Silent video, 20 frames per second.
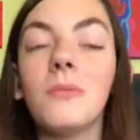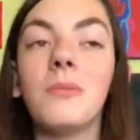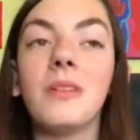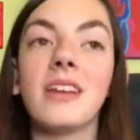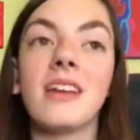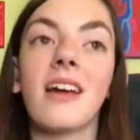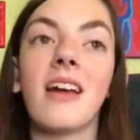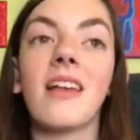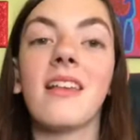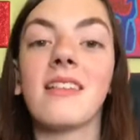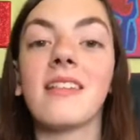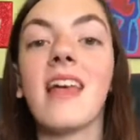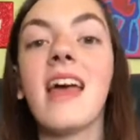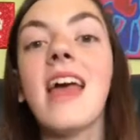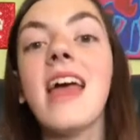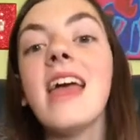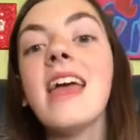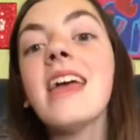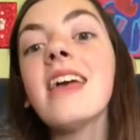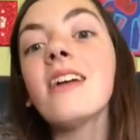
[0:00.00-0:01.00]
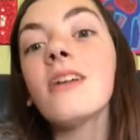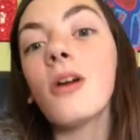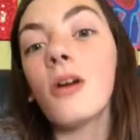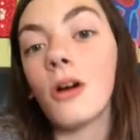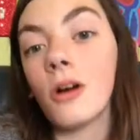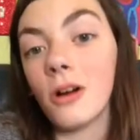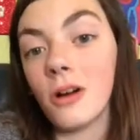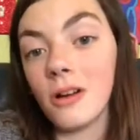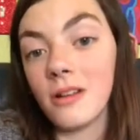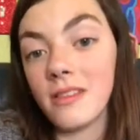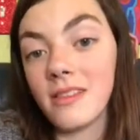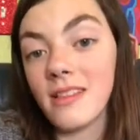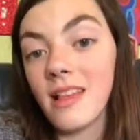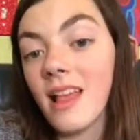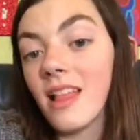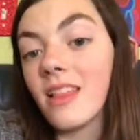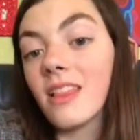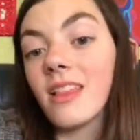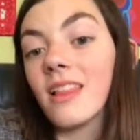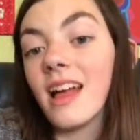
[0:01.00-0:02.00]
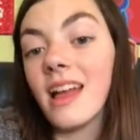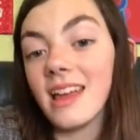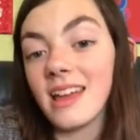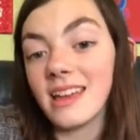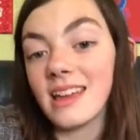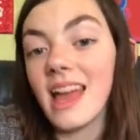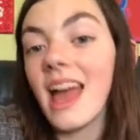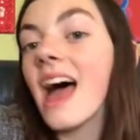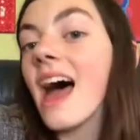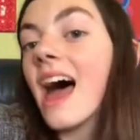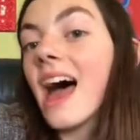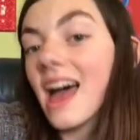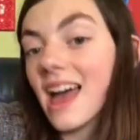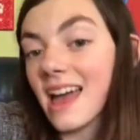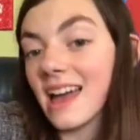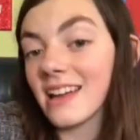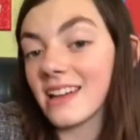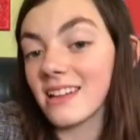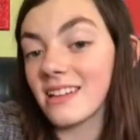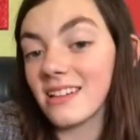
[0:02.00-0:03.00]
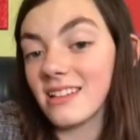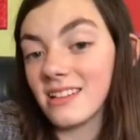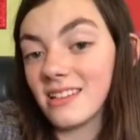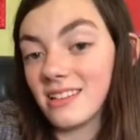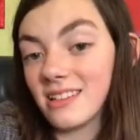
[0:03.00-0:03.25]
because it hurts like heck.